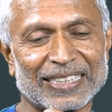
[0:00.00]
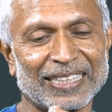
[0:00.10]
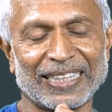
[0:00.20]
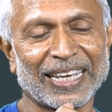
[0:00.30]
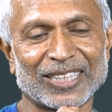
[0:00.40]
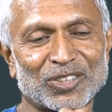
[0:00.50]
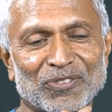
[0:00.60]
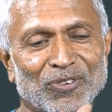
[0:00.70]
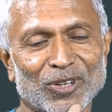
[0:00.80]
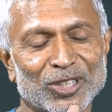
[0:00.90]
till the age of
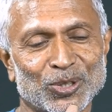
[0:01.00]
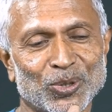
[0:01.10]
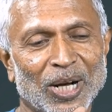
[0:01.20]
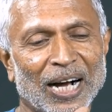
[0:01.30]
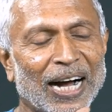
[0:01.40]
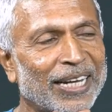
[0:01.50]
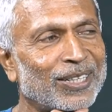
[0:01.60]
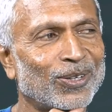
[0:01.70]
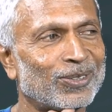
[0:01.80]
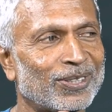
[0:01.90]
42, I
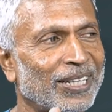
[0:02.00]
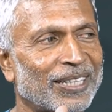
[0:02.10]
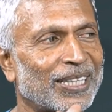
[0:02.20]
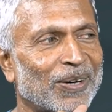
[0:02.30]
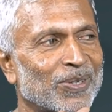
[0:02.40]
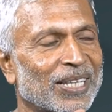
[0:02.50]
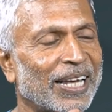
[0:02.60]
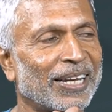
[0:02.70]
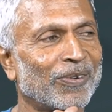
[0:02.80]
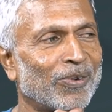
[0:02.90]
don't think there was
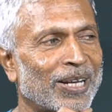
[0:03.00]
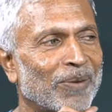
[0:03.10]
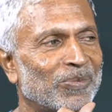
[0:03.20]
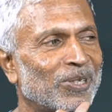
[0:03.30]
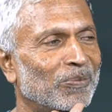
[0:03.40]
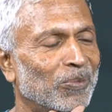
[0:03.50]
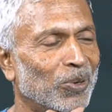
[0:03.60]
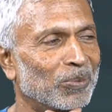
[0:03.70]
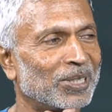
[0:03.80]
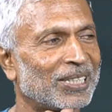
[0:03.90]
any redemptive
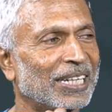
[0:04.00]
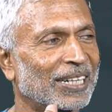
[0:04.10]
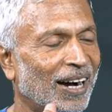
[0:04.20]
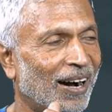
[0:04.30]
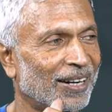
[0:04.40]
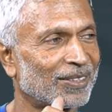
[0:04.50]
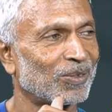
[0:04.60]
moment in art.